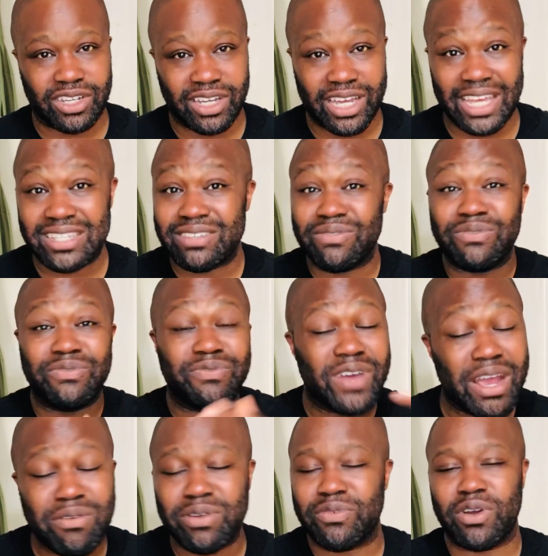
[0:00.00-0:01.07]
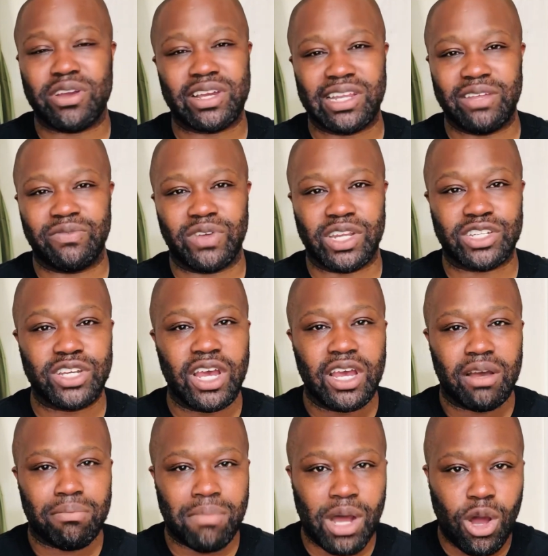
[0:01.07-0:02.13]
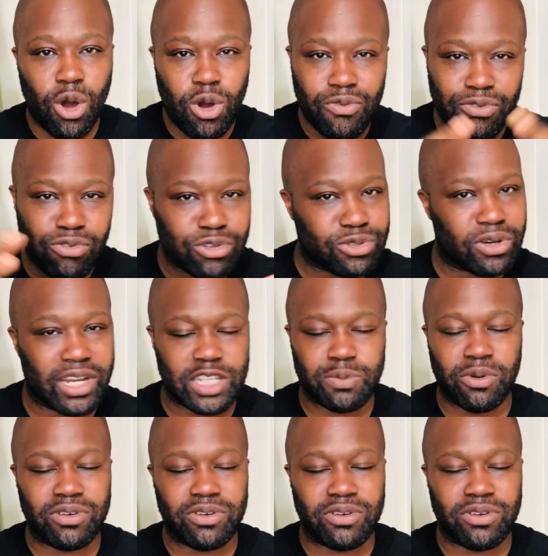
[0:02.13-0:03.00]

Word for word: It's a very clean finish. My overall toilet experience